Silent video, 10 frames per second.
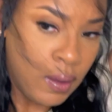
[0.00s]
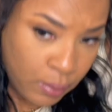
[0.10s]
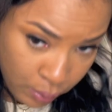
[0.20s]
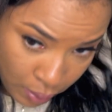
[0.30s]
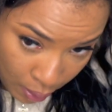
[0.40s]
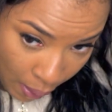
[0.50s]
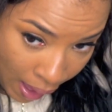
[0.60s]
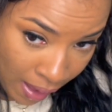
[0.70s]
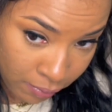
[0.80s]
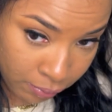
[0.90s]

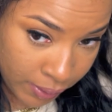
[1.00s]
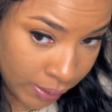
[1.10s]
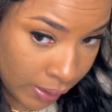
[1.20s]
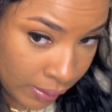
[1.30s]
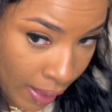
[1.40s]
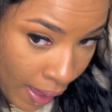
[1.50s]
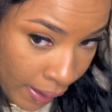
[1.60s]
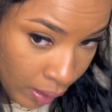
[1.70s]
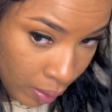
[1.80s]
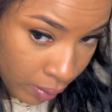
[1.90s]
I really,
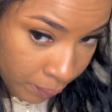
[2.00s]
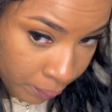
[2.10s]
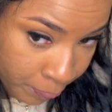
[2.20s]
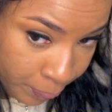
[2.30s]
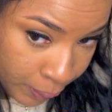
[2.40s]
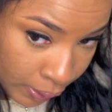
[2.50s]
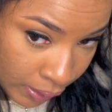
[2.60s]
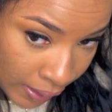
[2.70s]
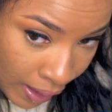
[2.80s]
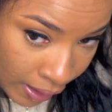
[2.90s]
like, put a
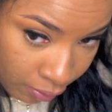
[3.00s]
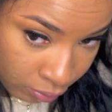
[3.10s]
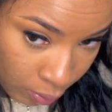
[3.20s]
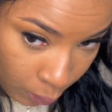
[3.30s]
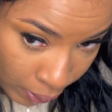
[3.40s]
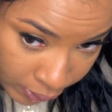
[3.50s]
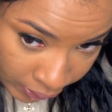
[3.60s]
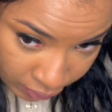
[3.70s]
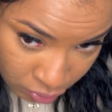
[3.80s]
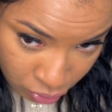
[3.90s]
lot of work
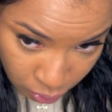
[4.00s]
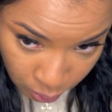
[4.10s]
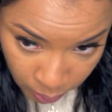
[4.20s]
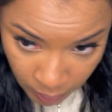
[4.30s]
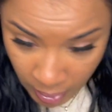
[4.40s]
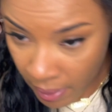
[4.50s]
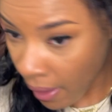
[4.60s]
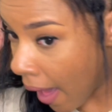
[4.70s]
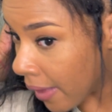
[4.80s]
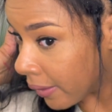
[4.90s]
into.
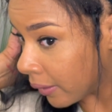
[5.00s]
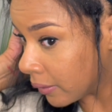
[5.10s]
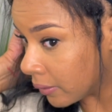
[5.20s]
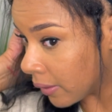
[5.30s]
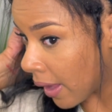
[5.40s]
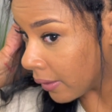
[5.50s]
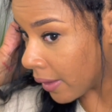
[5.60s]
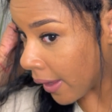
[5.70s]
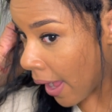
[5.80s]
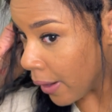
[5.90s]
I
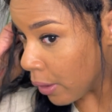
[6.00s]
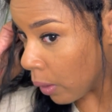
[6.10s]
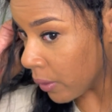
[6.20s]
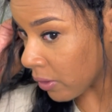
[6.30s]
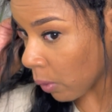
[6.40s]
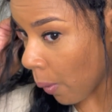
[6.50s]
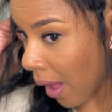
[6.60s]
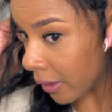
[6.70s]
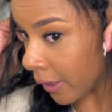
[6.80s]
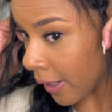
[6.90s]
know it's
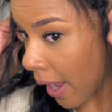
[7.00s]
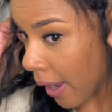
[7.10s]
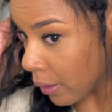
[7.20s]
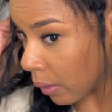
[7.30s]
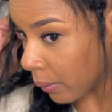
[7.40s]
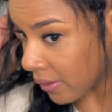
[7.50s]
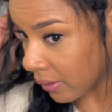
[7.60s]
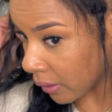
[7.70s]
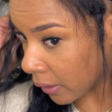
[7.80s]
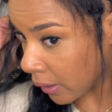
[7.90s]
quality. I know it's
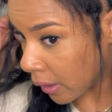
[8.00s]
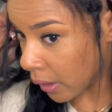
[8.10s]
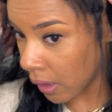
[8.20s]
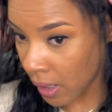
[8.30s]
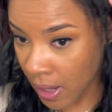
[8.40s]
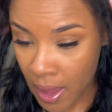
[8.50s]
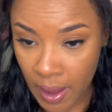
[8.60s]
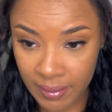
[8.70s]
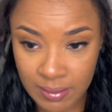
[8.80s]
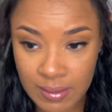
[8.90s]
good.
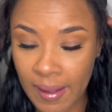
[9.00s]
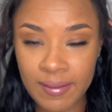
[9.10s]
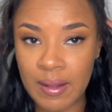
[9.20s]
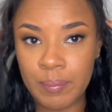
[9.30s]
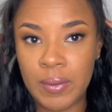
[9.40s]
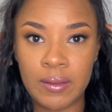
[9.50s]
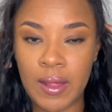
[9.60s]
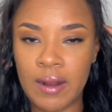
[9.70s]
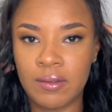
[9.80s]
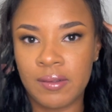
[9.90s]
It's not something that
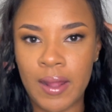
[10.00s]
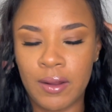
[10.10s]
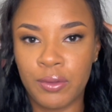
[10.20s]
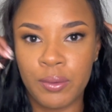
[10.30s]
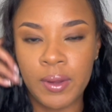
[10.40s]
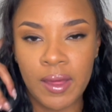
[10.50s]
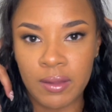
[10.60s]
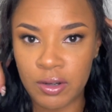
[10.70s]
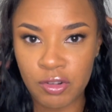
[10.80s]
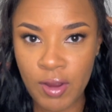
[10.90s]
I just kind of threw together
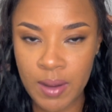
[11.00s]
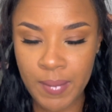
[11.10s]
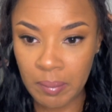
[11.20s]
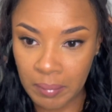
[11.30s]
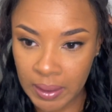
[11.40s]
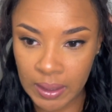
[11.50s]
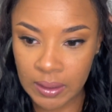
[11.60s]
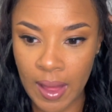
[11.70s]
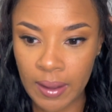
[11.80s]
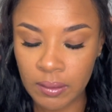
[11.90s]
to try to make money.
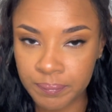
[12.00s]
Like,